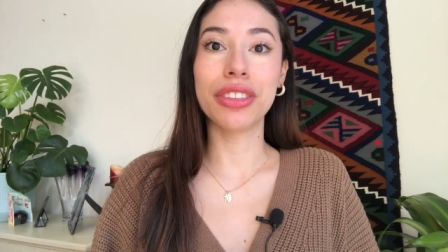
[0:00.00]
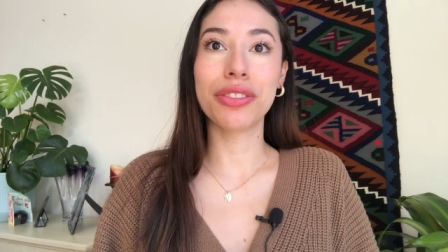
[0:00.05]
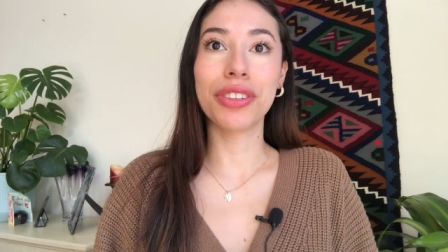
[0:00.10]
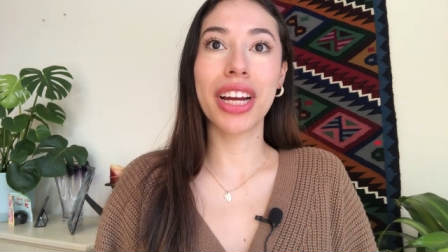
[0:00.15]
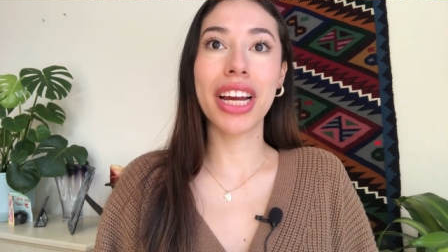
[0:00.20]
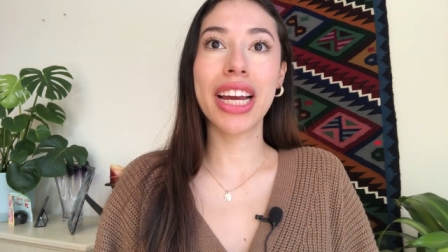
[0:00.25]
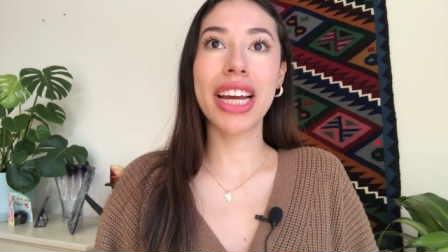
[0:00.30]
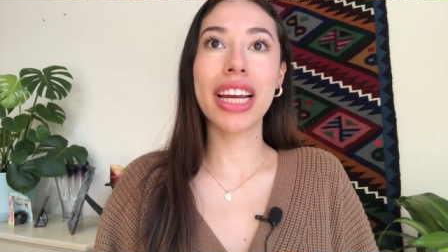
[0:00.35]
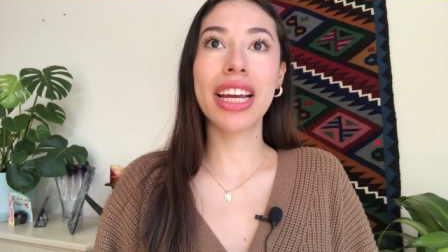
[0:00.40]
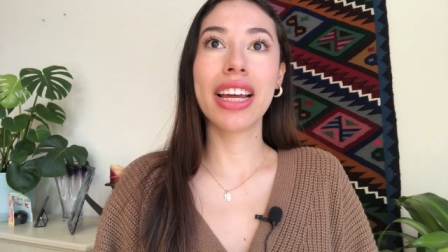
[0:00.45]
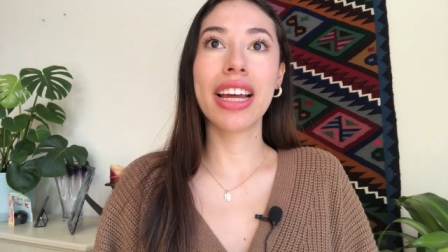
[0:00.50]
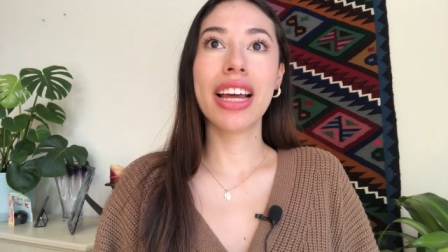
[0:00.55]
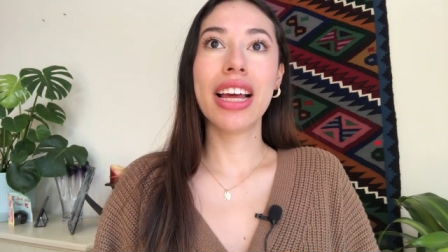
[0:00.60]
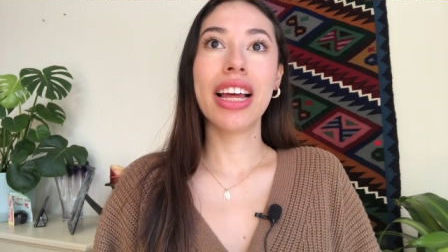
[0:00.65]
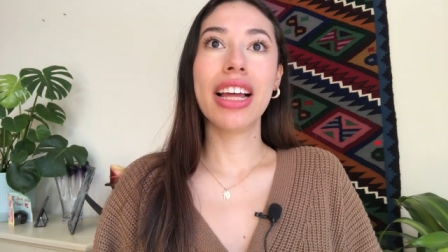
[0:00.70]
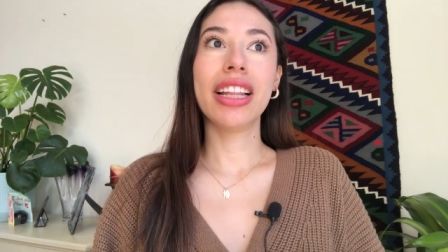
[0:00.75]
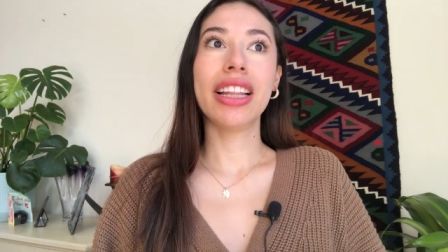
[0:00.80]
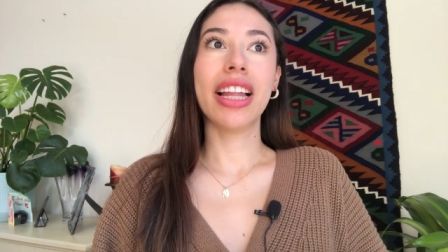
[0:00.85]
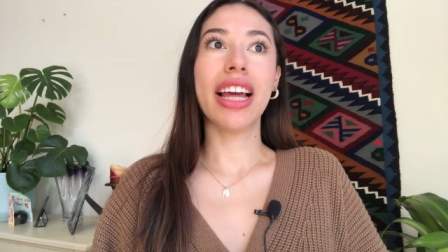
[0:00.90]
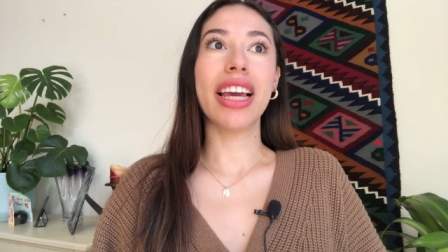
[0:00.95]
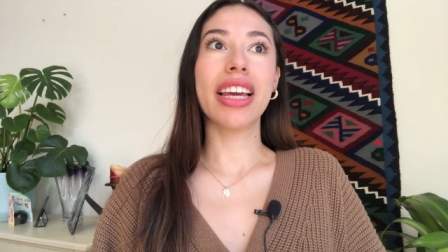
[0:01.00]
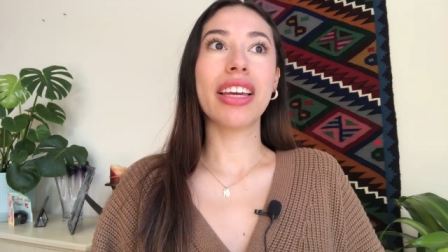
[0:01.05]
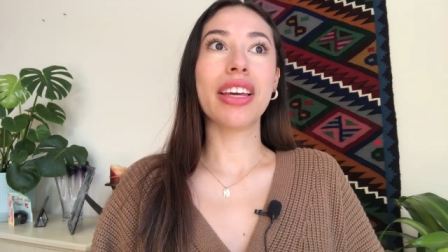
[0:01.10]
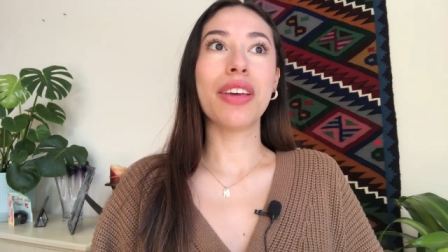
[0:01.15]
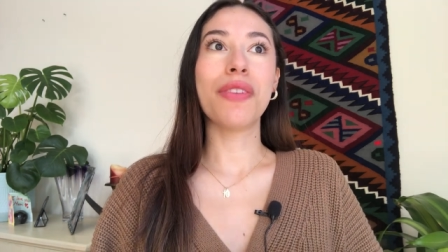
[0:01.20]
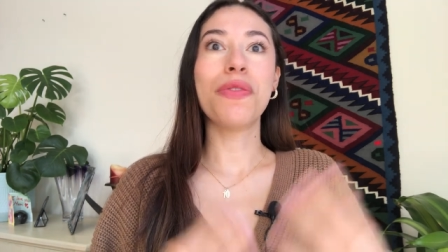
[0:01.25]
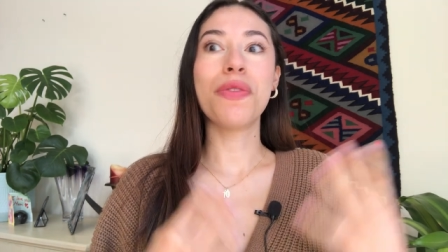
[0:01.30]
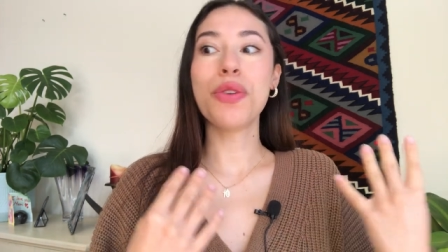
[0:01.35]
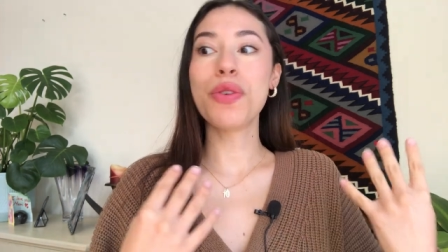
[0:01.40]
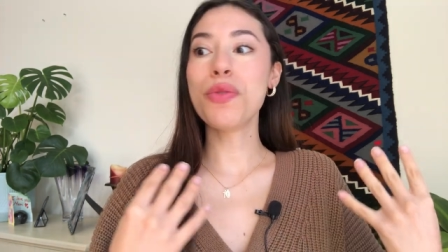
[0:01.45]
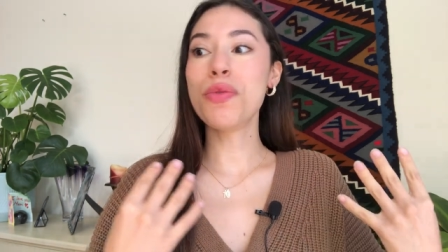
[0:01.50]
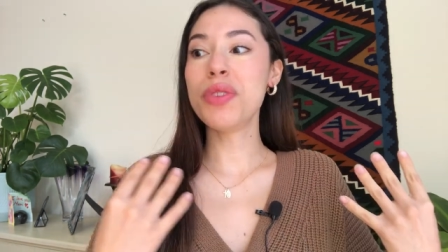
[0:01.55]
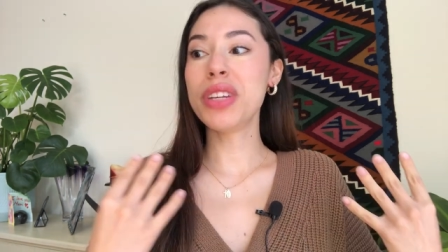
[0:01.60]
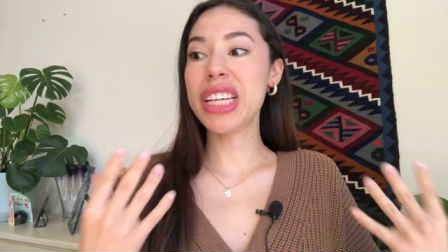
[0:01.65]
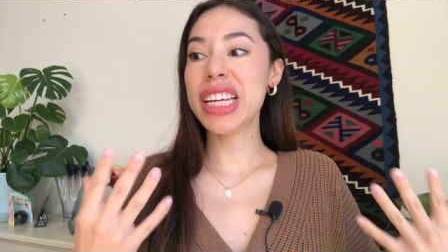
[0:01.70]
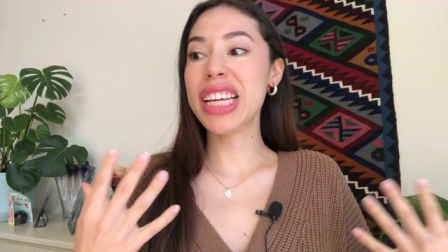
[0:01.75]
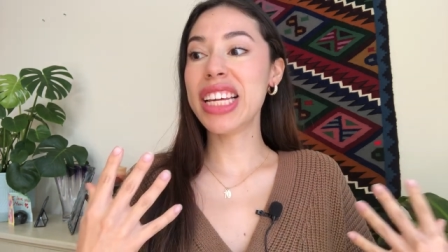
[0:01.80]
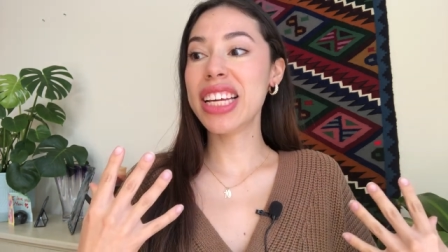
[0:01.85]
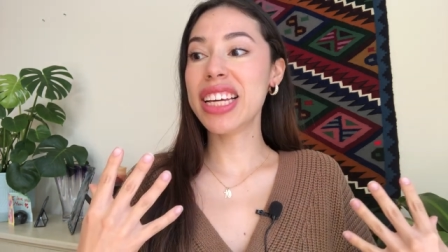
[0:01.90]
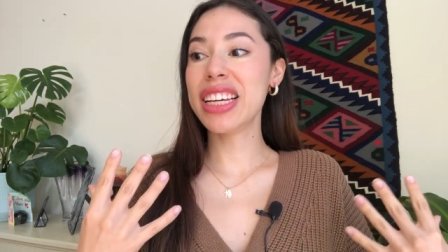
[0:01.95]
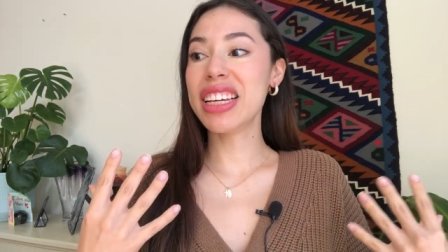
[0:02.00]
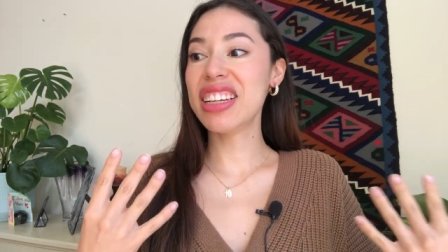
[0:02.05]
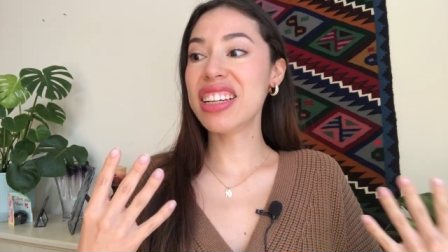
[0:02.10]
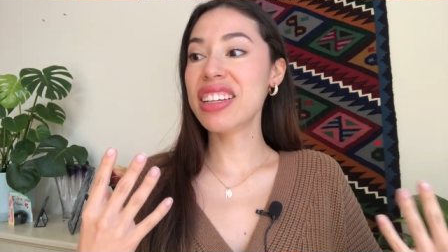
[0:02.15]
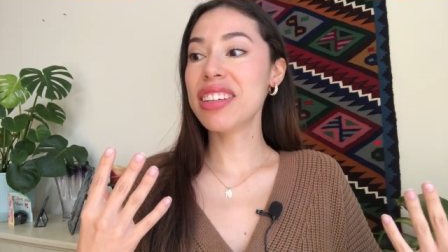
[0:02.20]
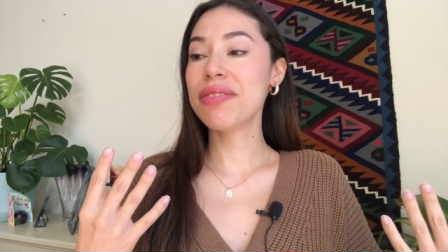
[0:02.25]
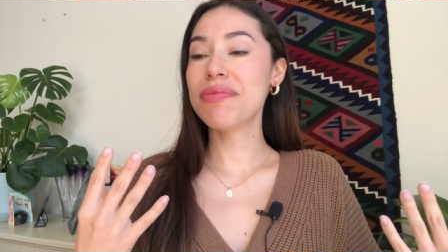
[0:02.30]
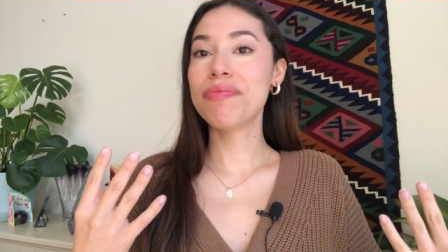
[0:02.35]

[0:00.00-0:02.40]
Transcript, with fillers: right? Like if you need